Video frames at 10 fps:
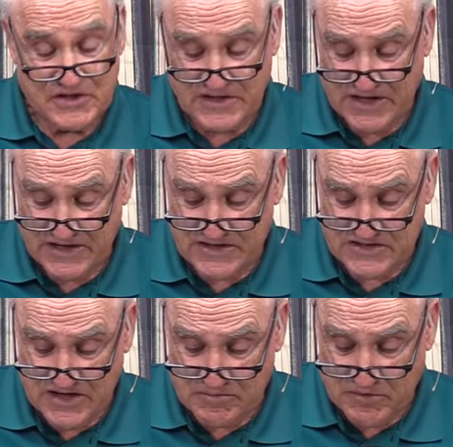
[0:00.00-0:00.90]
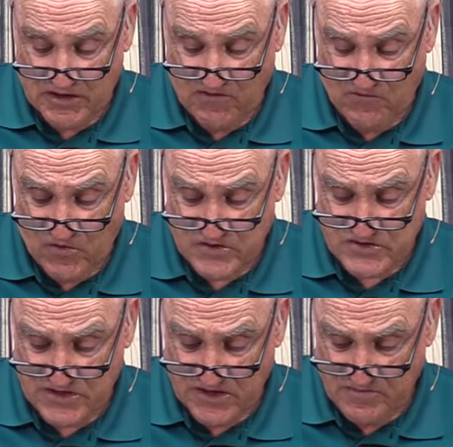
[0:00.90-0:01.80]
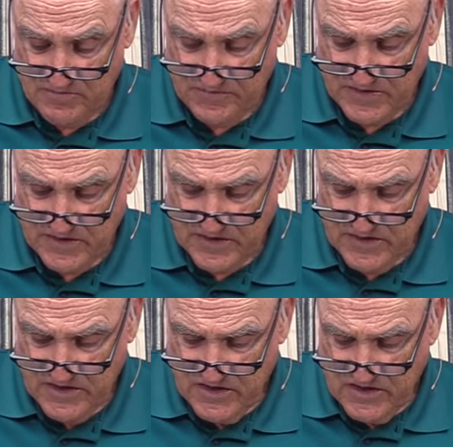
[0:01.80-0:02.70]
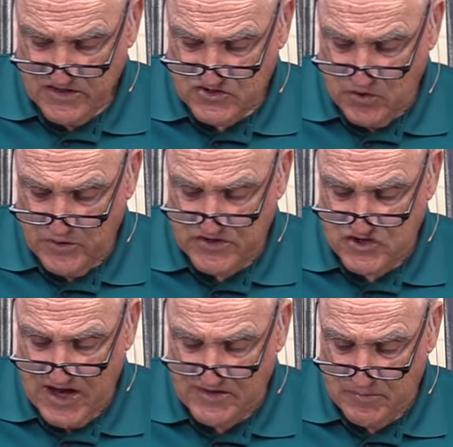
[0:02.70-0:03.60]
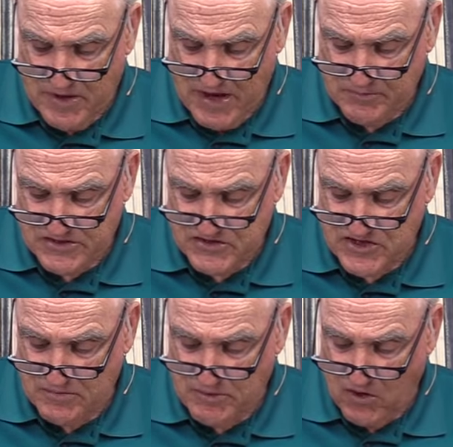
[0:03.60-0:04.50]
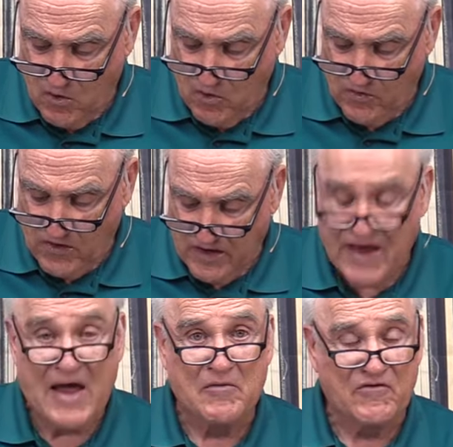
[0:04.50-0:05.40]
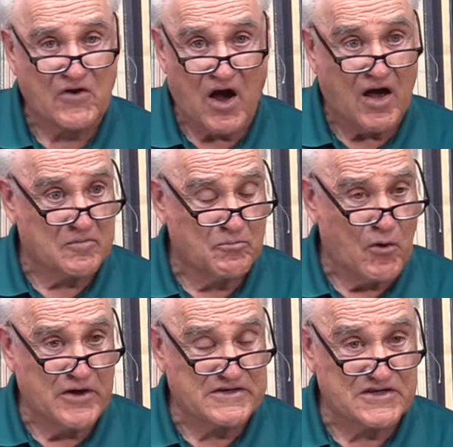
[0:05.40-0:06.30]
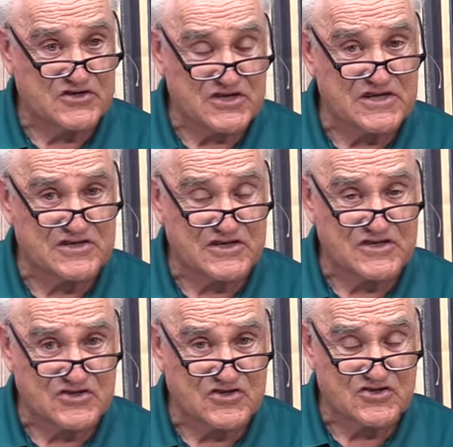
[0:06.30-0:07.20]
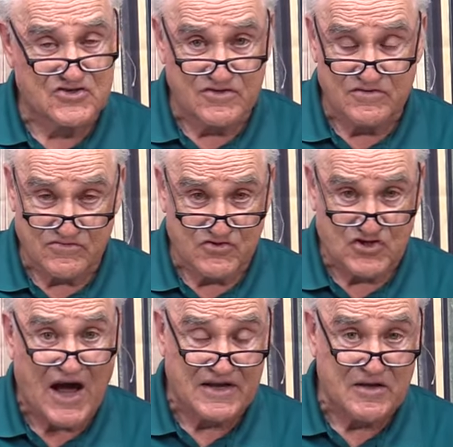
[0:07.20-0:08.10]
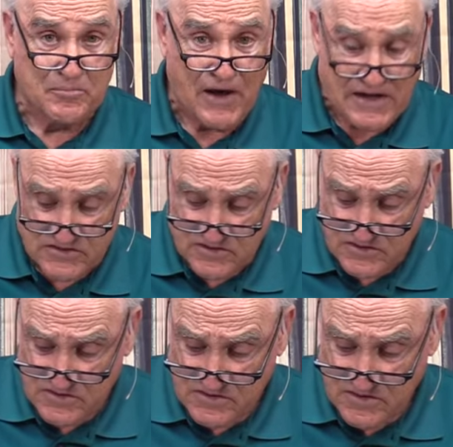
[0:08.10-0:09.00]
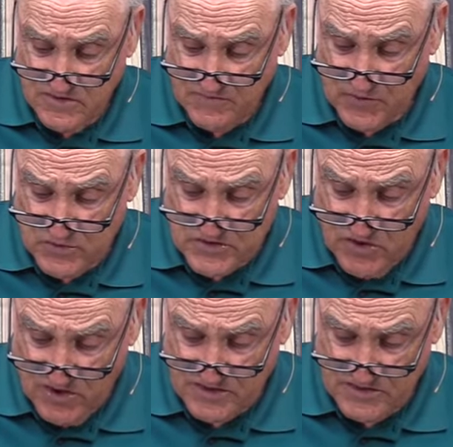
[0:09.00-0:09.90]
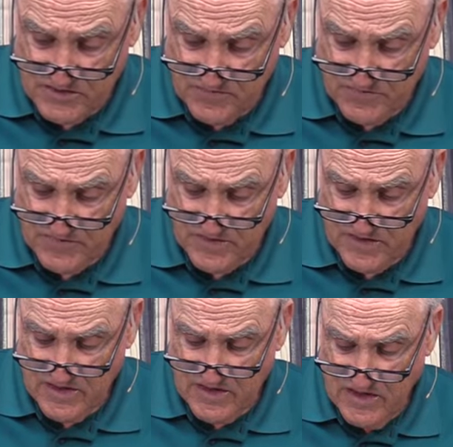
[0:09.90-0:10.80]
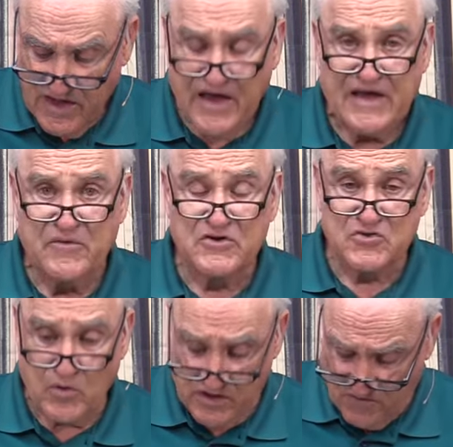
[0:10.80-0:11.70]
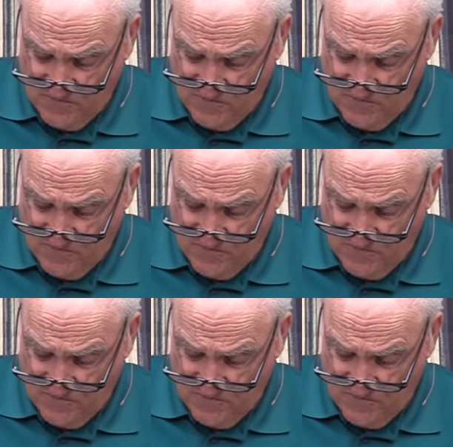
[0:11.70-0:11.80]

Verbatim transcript: it that he'd send money for her son. So when John the Baptist said, Behold the Lamb of God, and pointed to Jesus, John the Apostle was hooked. He was one of the